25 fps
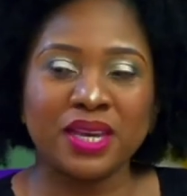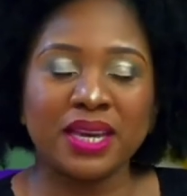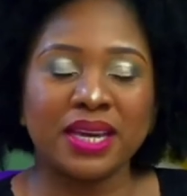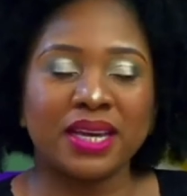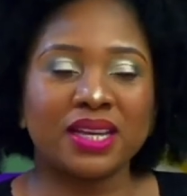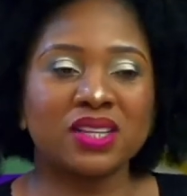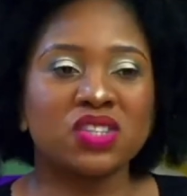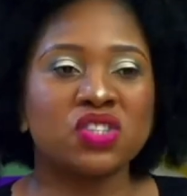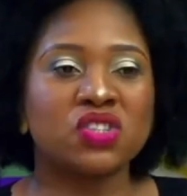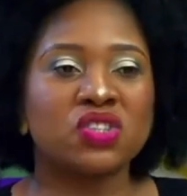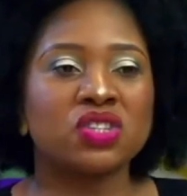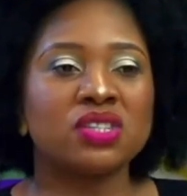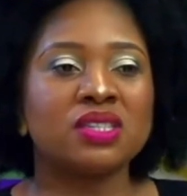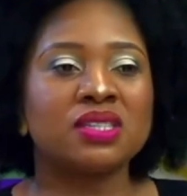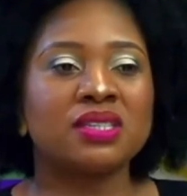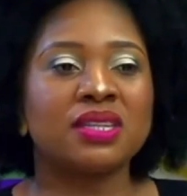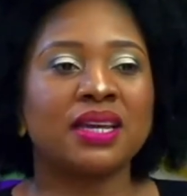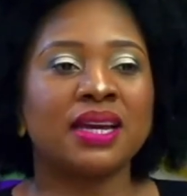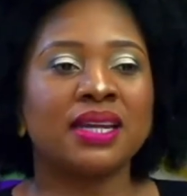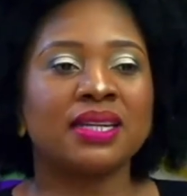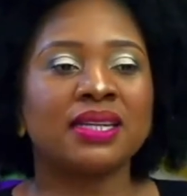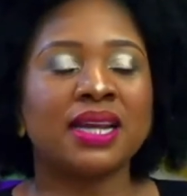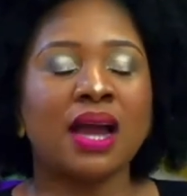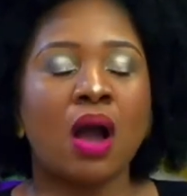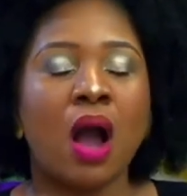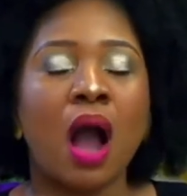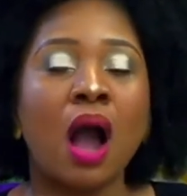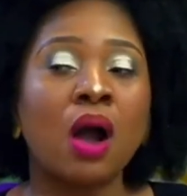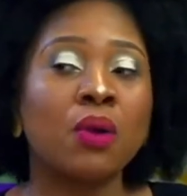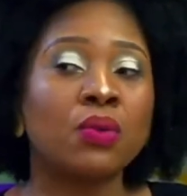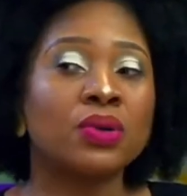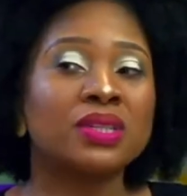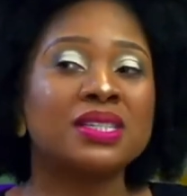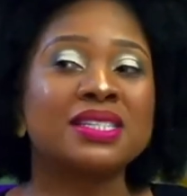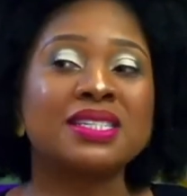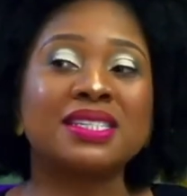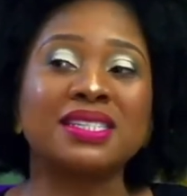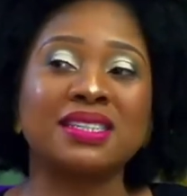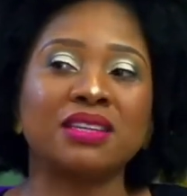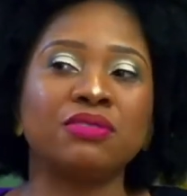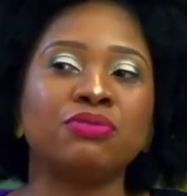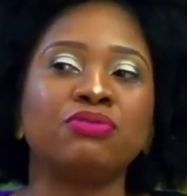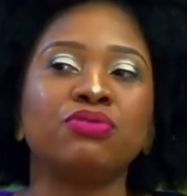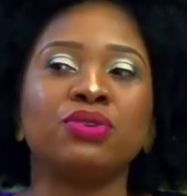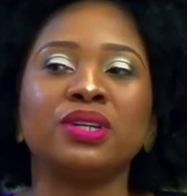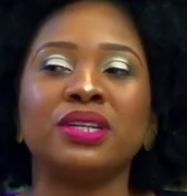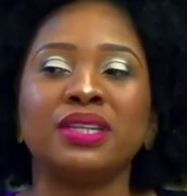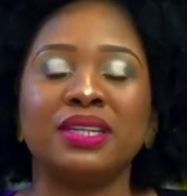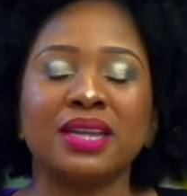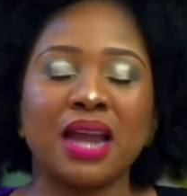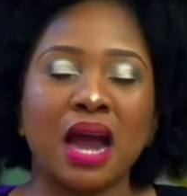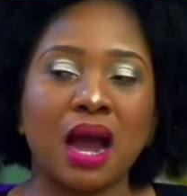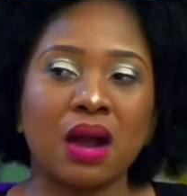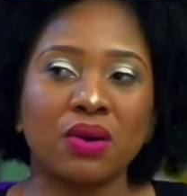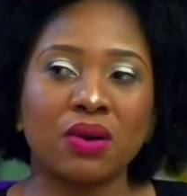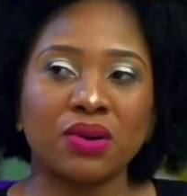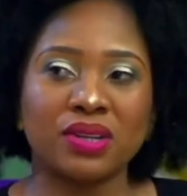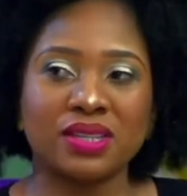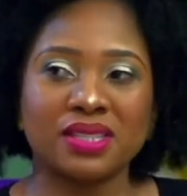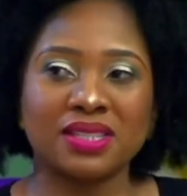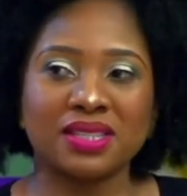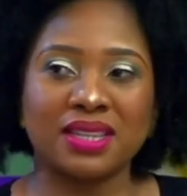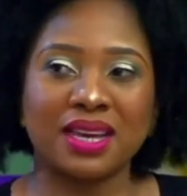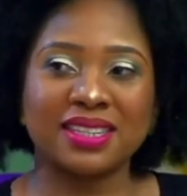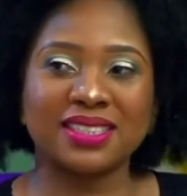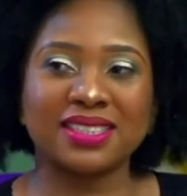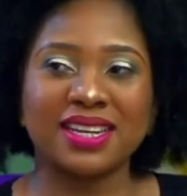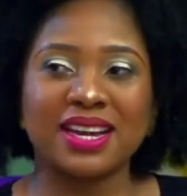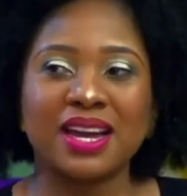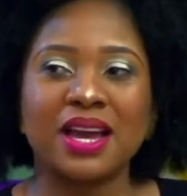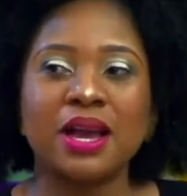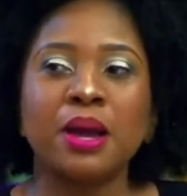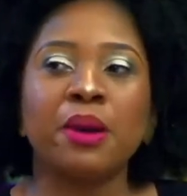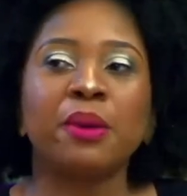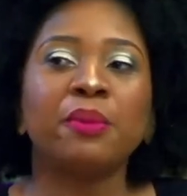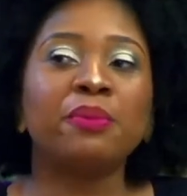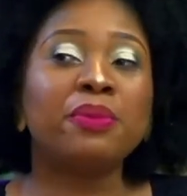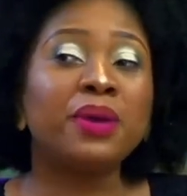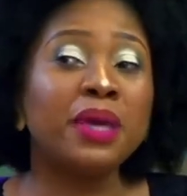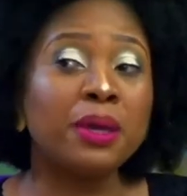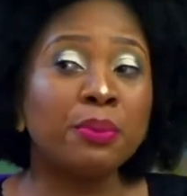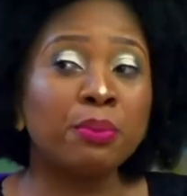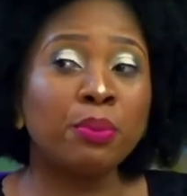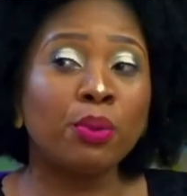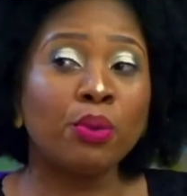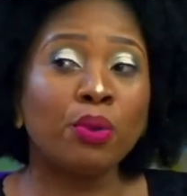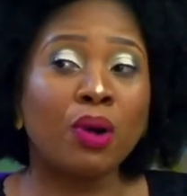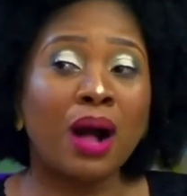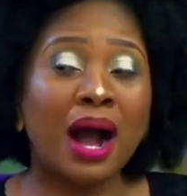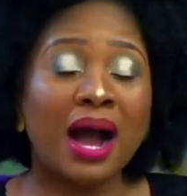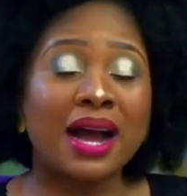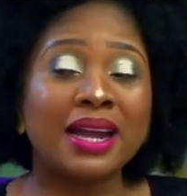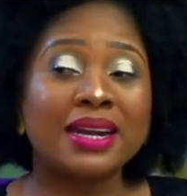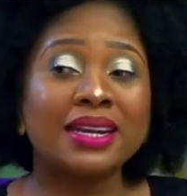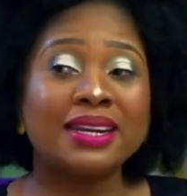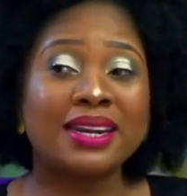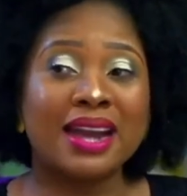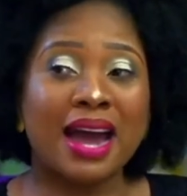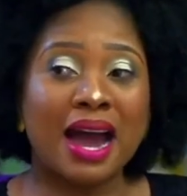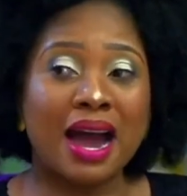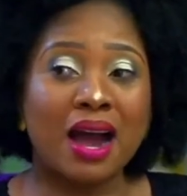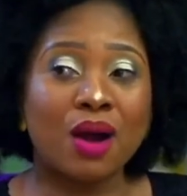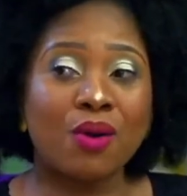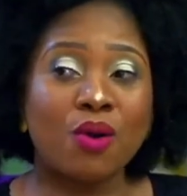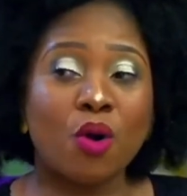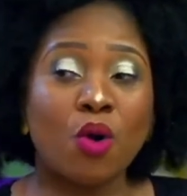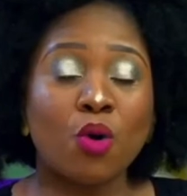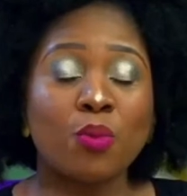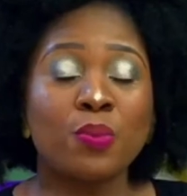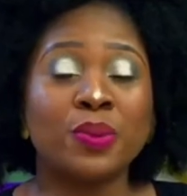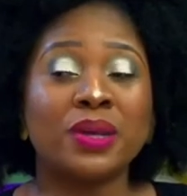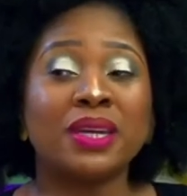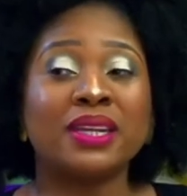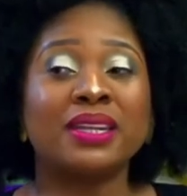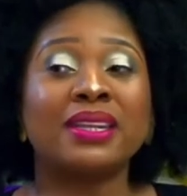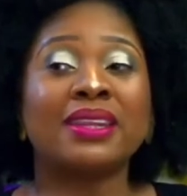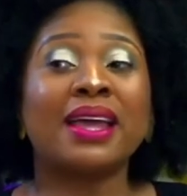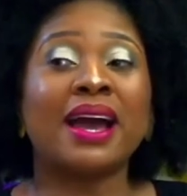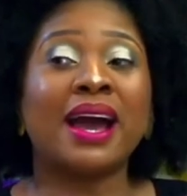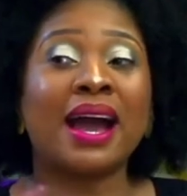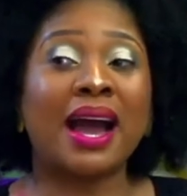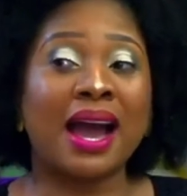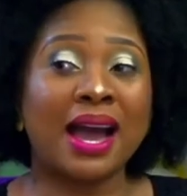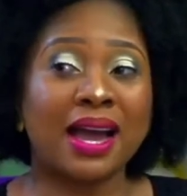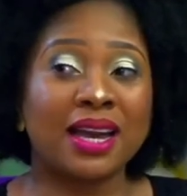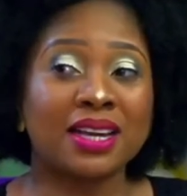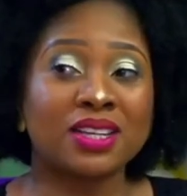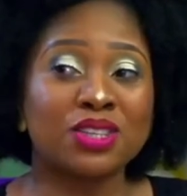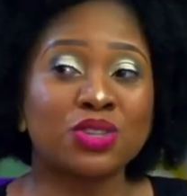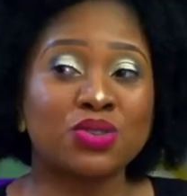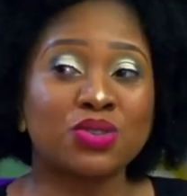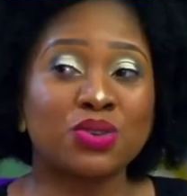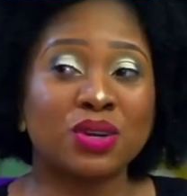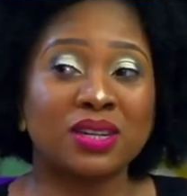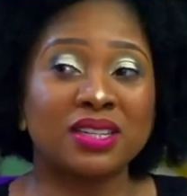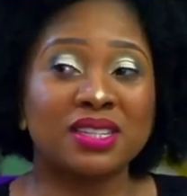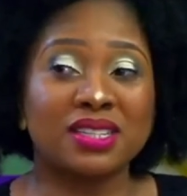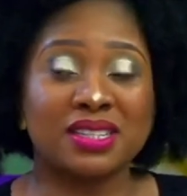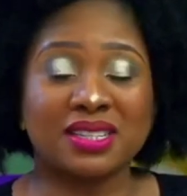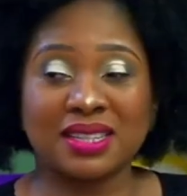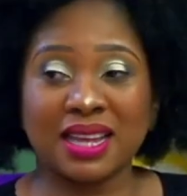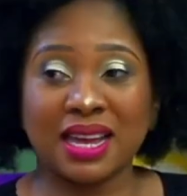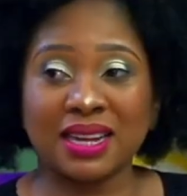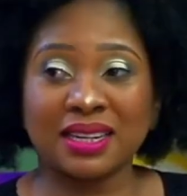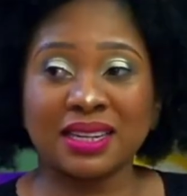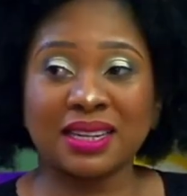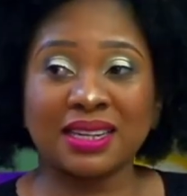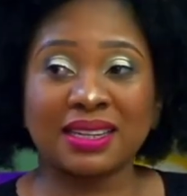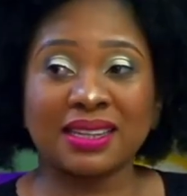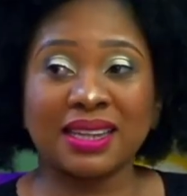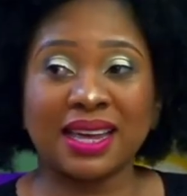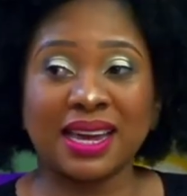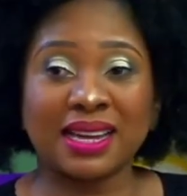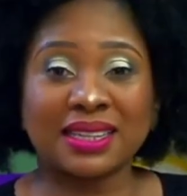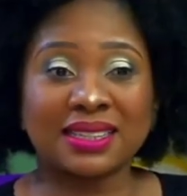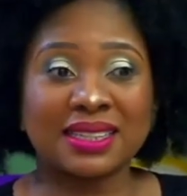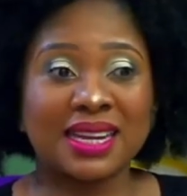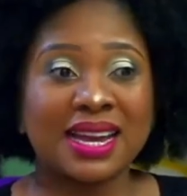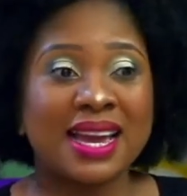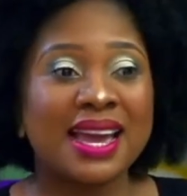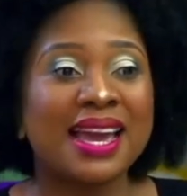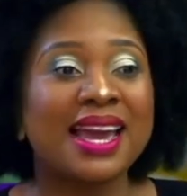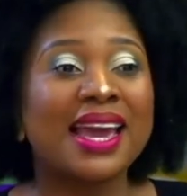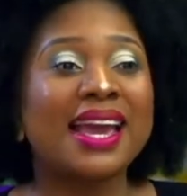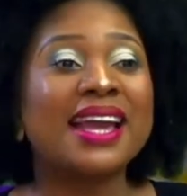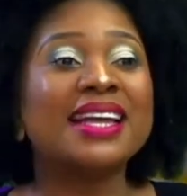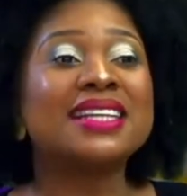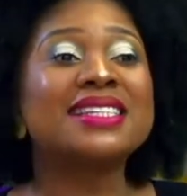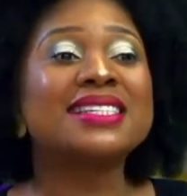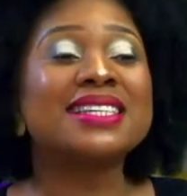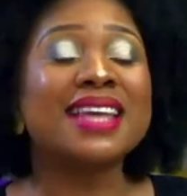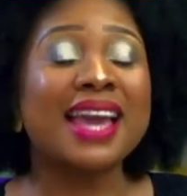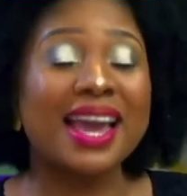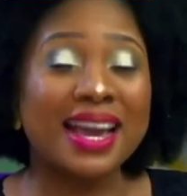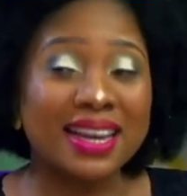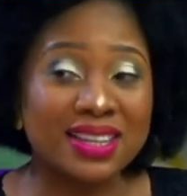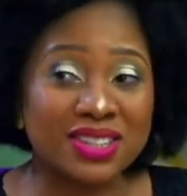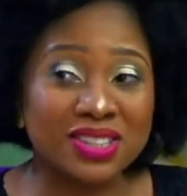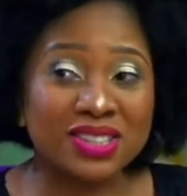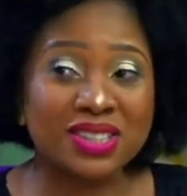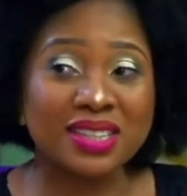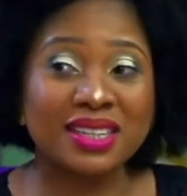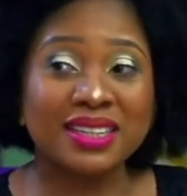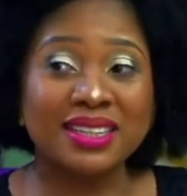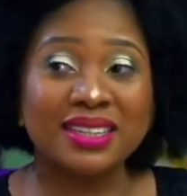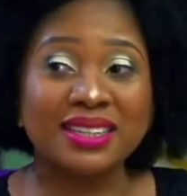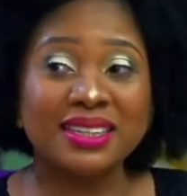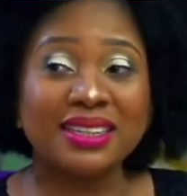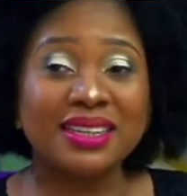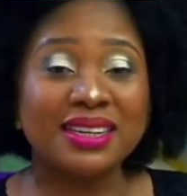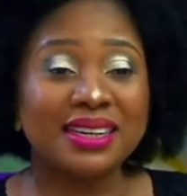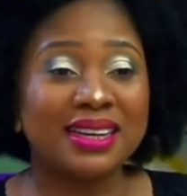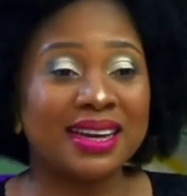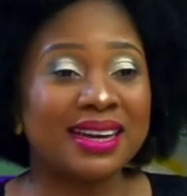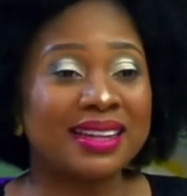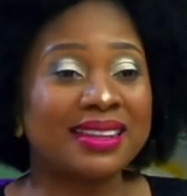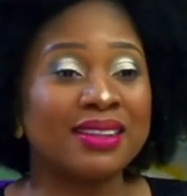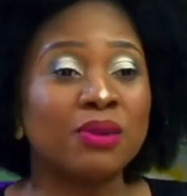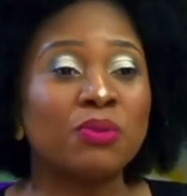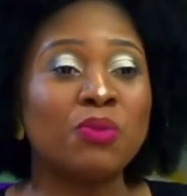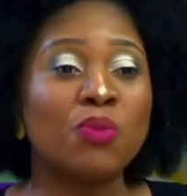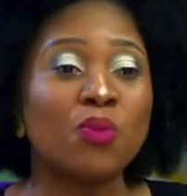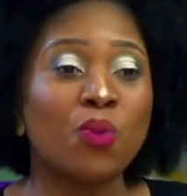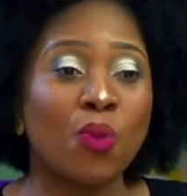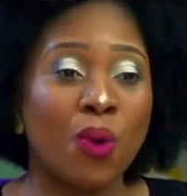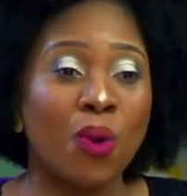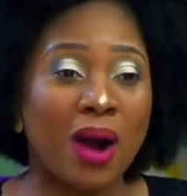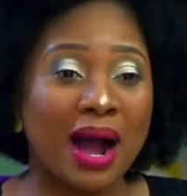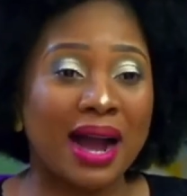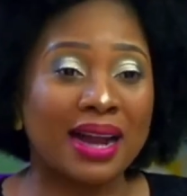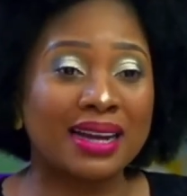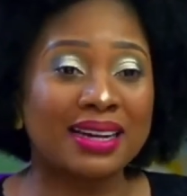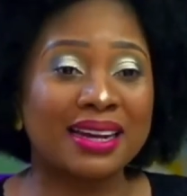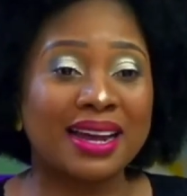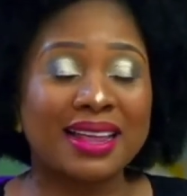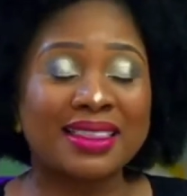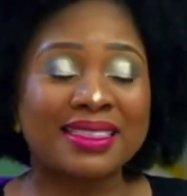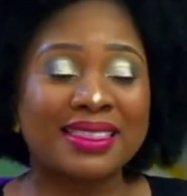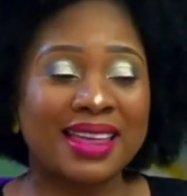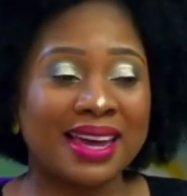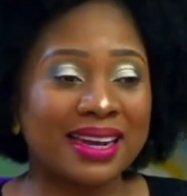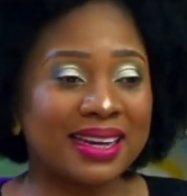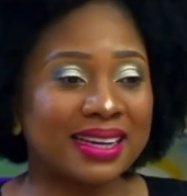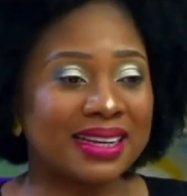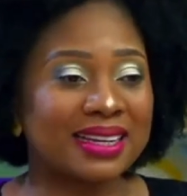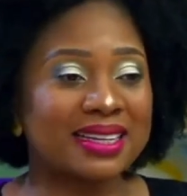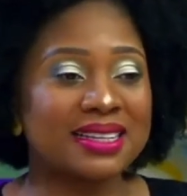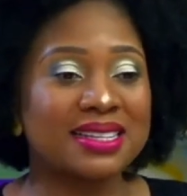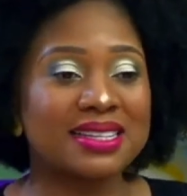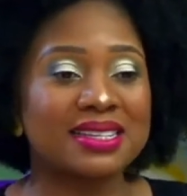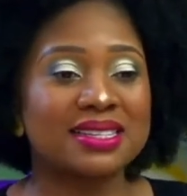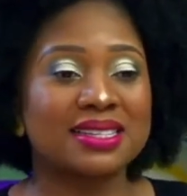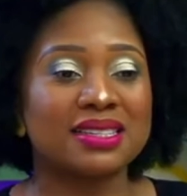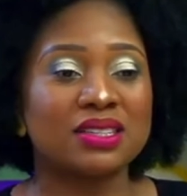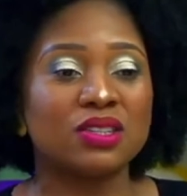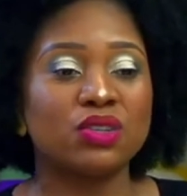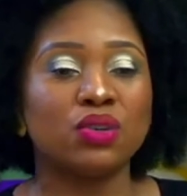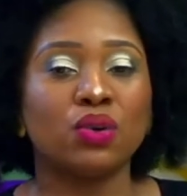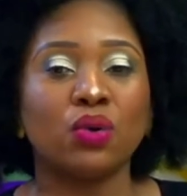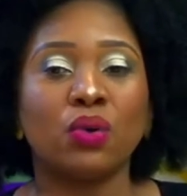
It's just that how it's different now is that people are now opening their eyes to understanding that it's actually the one that is,